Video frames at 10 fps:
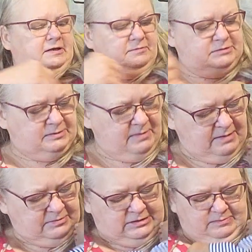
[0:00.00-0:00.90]
he's
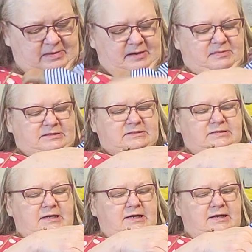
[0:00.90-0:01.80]
Mama's baby
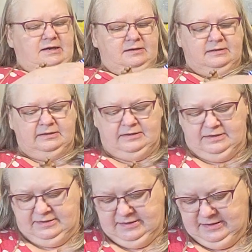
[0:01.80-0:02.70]
today.
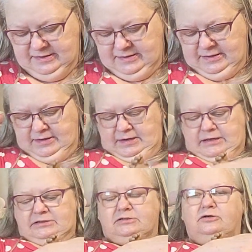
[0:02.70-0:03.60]

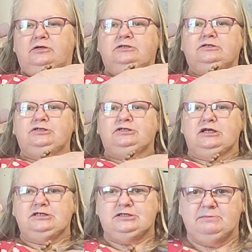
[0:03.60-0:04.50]
I started to
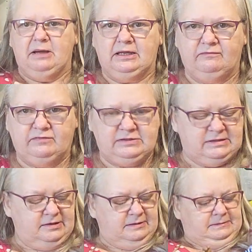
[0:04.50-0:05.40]
change him out of his